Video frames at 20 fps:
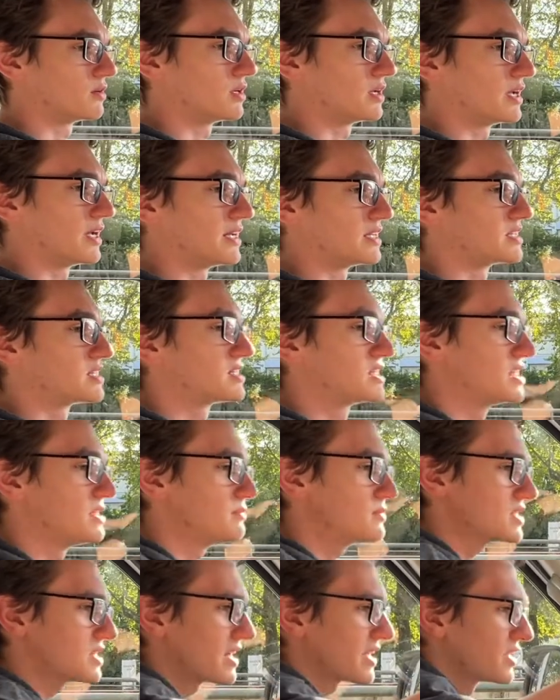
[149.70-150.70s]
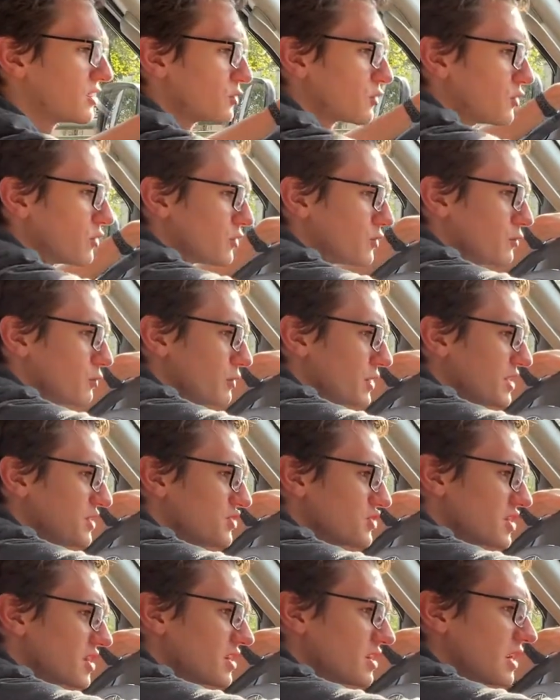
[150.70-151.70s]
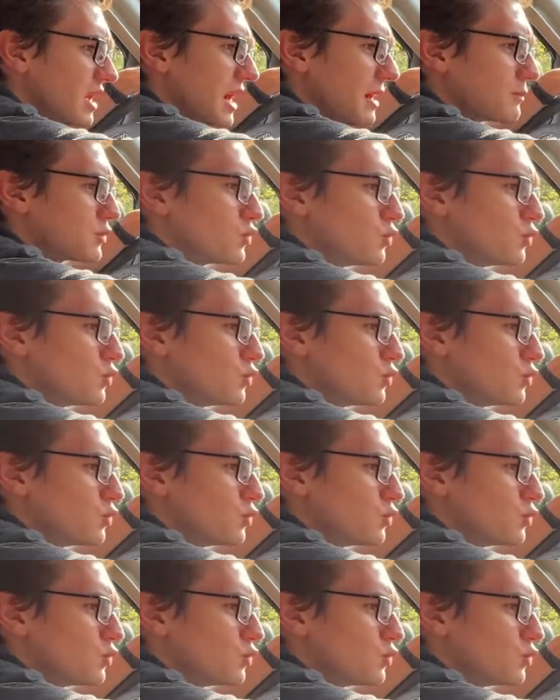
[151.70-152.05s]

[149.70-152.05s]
It seems like you could regen up to